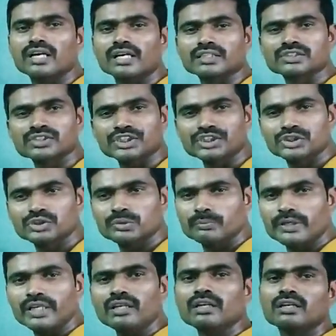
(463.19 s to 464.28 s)
are said to
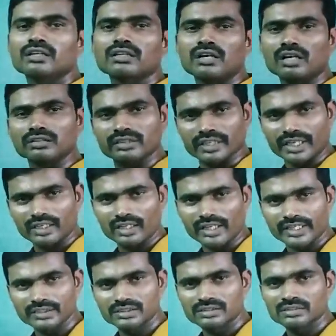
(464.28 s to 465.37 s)
be concurrent
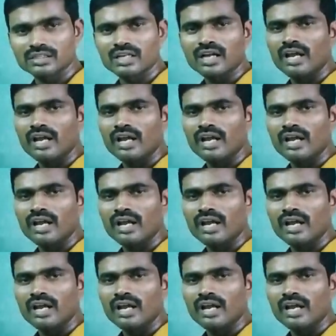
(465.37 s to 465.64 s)
lines,